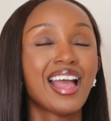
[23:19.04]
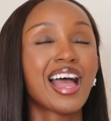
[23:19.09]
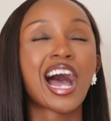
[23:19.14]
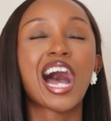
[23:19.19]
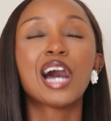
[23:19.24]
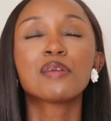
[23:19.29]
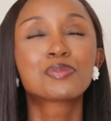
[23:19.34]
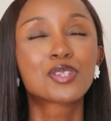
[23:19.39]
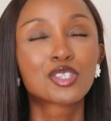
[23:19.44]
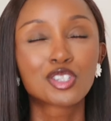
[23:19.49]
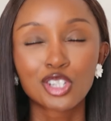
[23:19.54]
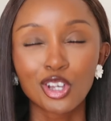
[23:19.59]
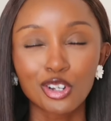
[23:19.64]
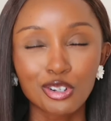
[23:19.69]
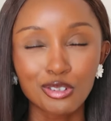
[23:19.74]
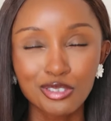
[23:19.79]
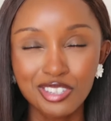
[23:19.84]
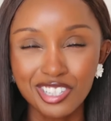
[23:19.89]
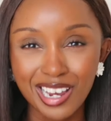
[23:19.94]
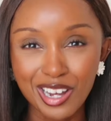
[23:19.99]

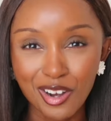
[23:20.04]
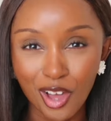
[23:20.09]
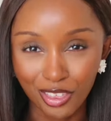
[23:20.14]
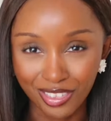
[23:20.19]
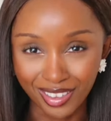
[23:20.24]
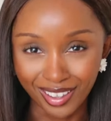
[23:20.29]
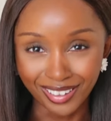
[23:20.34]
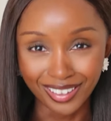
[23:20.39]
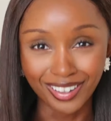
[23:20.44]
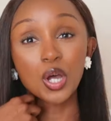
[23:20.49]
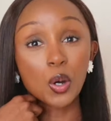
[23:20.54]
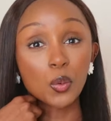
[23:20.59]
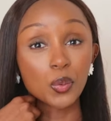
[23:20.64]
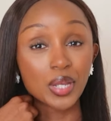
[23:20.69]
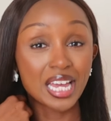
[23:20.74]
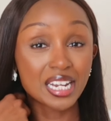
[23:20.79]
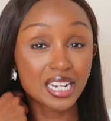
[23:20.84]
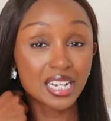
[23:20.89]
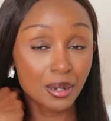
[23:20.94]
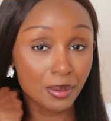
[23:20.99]
Absolutely nothing. So
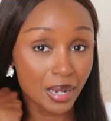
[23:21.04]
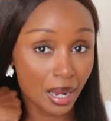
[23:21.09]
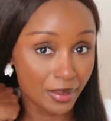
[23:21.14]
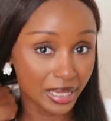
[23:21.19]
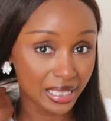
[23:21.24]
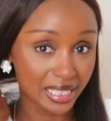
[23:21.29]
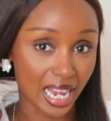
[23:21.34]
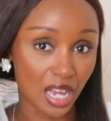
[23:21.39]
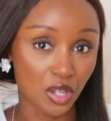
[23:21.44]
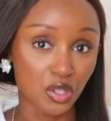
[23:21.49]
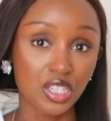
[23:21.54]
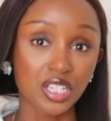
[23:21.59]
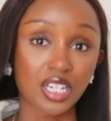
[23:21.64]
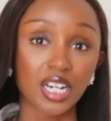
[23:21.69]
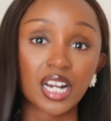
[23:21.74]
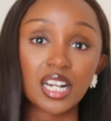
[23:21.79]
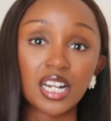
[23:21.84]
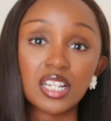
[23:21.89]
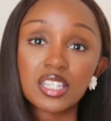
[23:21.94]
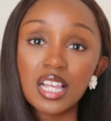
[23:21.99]
we ended up coming
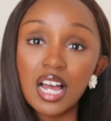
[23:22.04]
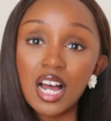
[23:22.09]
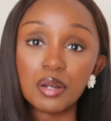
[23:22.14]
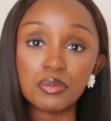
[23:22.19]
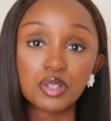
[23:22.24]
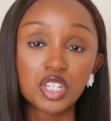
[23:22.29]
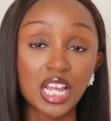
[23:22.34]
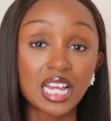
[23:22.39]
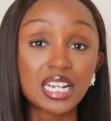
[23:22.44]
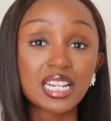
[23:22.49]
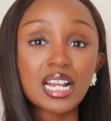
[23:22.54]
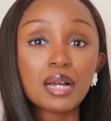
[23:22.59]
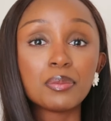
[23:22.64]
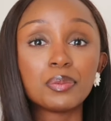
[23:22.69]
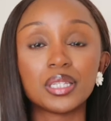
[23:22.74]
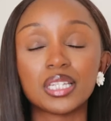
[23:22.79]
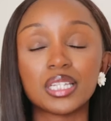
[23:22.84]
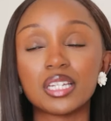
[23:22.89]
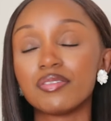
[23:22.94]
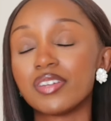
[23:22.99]
downstairs. She ended
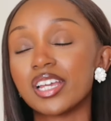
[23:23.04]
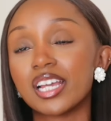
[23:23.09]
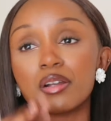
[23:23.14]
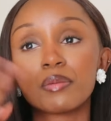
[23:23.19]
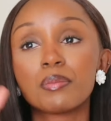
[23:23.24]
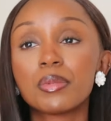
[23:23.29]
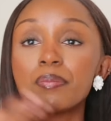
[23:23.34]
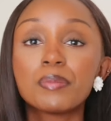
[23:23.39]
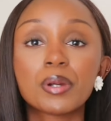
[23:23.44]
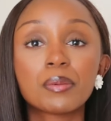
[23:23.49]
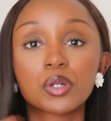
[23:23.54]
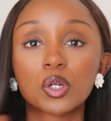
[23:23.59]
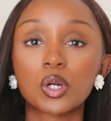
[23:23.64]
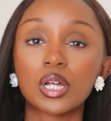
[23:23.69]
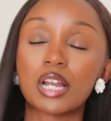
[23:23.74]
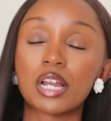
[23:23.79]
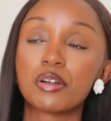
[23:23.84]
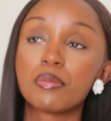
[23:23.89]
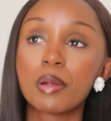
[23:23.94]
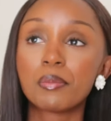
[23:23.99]
up leaving, and I
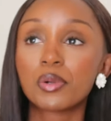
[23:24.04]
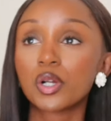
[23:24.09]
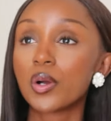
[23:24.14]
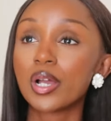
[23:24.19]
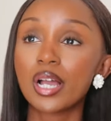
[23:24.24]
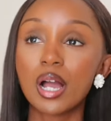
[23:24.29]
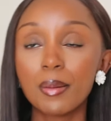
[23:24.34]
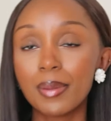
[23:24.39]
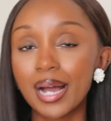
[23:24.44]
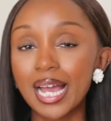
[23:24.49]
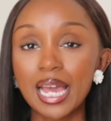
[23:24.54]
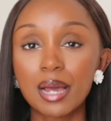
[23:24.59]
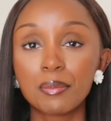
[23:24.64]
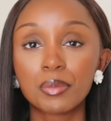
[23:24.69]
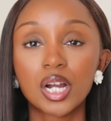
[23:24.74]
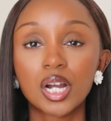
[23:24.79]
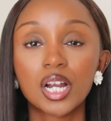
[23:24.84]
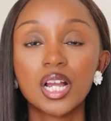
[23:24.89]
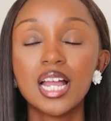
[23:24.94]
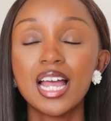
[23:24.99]
remember going, oh, bye,
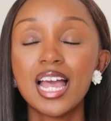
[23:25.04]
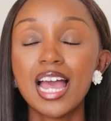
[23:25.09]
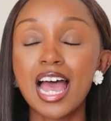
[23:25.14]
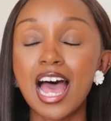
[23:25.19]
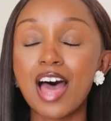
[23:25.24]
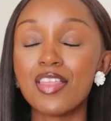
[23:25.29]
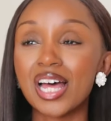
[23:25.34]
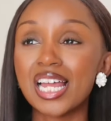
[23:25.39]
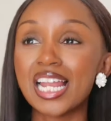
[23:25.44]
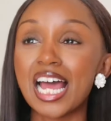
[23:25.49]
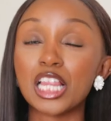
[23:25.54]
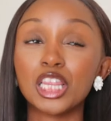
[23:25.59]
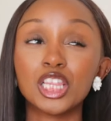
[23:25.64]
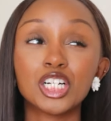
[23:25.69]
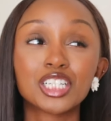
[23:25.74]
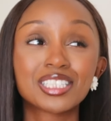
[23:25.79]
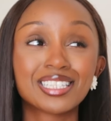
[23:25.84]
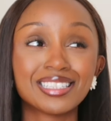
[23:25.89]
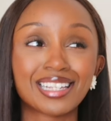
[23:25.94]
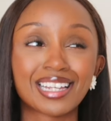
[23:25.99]
Amber. And then I
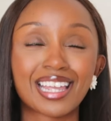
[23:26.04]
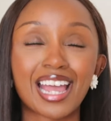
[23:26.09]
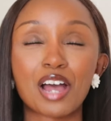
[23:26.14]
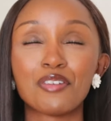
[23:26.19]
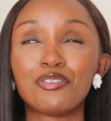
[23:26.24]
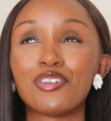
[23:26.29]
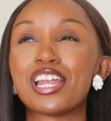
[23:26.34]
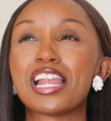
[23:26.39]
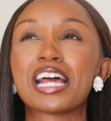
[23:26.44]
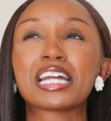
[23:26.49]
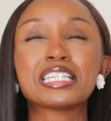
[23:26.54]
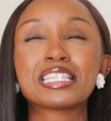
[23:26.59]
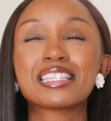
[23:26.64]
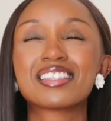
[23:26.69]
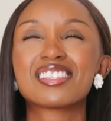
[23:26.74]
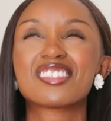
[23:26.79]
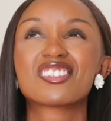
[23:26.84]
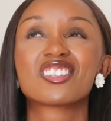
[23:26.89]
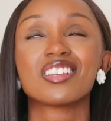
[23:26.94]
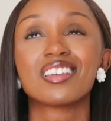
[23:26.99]
looked in the cafe and I could
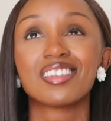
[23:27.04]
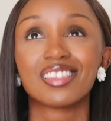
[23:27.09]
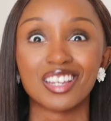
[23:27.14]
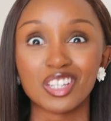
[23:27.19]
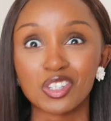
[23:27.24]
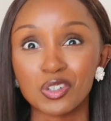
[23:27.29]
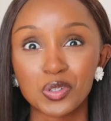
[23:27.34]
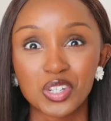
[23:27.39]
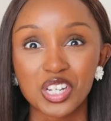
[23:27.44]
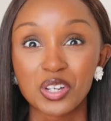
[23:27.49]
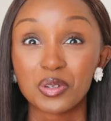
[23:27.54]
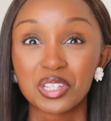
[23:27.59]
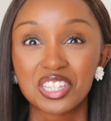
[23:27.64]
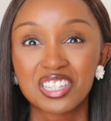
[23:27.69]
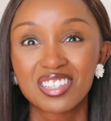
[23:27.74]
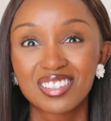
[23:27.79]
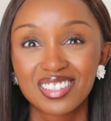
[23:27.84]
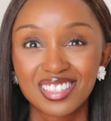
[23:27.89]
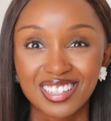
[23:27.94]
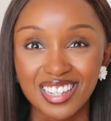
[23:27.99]
see that UG was
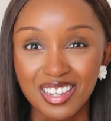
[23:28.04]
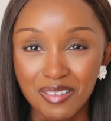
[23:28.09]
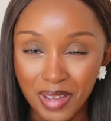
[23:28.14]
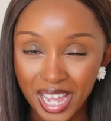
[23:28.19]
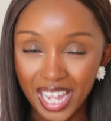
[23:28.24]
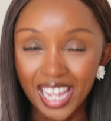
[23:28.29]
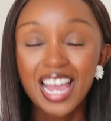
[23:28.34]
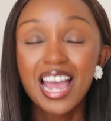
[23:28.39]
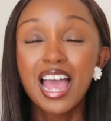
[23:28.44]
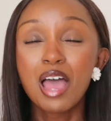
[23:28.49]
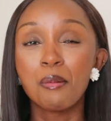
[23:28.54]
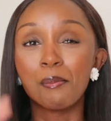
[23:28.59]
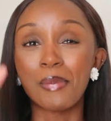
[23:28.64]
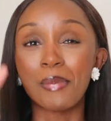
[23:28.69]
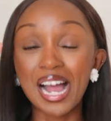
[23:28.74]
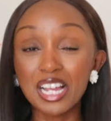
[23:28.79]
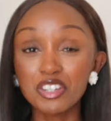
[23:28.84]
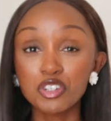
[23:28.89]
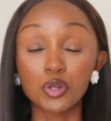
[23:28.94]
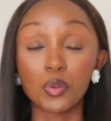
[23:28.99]
steaming. And
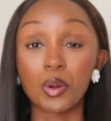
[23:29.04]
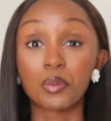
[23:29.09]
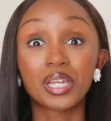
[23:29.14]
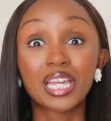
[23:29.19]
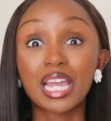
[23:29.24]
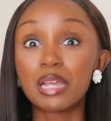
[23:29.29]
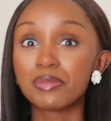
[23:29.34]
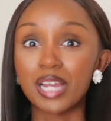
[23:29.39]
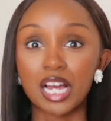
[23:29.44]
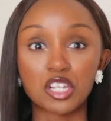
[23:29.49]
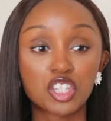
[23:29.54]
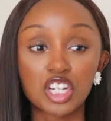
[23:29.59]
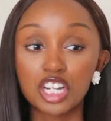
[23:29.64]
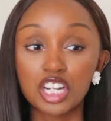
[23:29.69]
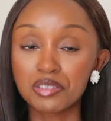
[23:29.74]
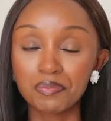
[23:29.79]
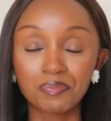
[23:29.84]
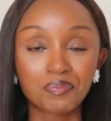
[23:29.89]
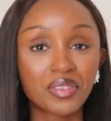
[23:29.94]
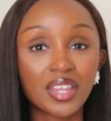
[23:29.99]
mind you, when we came
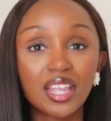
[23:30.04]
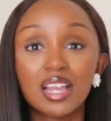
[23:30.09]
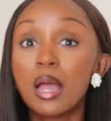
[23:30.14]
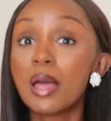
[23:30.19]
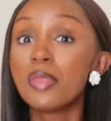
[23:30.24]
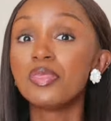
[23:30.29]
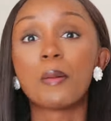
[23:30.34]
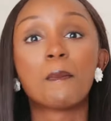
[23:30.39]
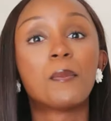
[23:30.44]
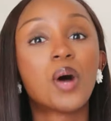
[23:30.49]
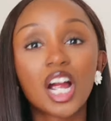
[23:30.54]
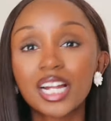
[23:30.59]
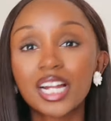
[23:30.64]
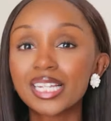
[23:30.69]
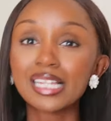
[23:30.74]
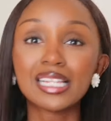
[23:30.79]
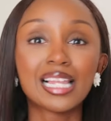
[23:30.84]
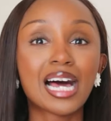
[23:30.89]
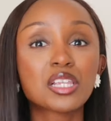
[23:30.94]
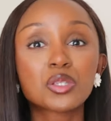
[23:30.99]
downstairs,
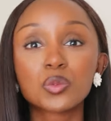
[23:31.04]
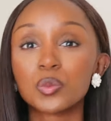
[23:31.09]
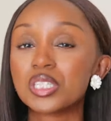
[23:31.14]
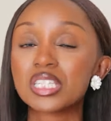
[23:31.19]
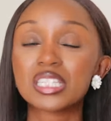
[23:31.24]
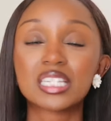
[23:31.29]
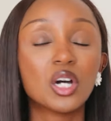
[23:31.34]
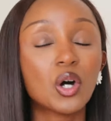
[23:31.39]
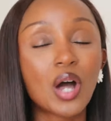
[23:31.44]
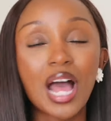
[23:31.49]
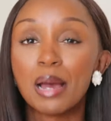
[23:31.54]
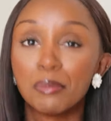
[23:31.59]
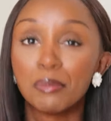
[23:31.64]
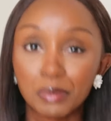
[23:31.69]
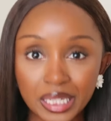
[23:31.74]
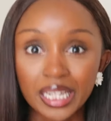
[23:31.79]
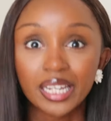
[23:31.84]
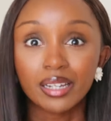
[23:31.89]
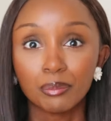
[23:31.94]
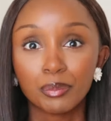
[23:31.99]
parking lots was still
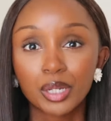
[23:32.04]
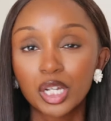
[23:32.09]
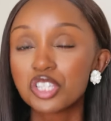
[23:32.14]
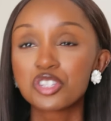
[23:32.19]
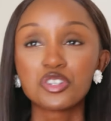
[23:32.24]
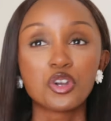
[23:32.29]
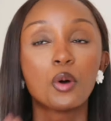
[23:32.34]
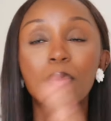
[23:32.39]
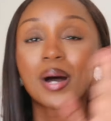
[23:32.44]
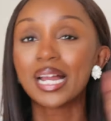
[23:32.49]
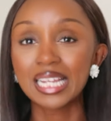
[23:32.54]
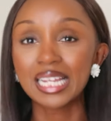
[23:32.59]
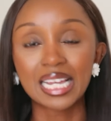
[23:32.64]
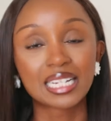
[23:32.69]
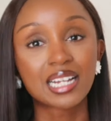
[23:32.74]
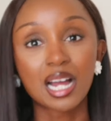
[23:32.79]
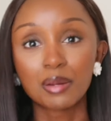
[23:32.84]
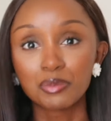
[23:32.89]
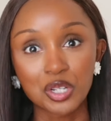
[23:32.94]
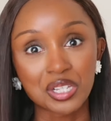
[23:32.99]
empty because nobody
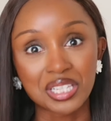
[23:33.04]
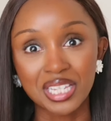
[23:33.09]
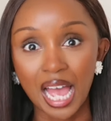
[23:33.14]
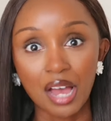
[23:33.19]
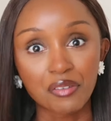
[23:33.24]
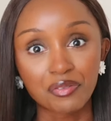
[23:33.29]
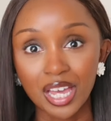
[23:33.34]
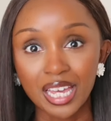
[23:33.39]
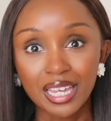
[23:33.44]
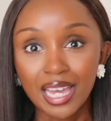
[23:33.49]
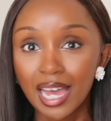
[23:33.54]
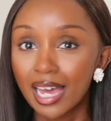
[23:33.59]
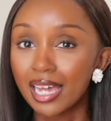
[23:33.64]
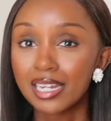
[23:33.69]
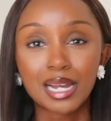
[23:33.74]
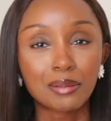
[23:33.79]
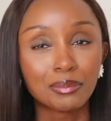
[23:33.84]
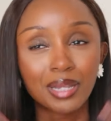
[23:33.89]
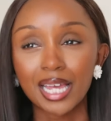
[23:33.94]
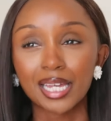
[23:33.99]
had come to his cafe yet.
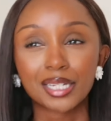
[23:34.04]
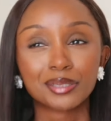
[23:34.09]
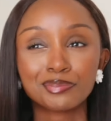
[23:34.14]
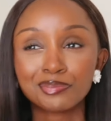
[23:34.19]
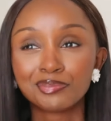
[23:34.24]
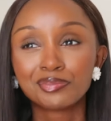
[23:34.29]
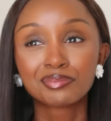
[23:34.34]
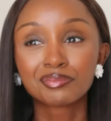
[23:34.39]
And I'm like,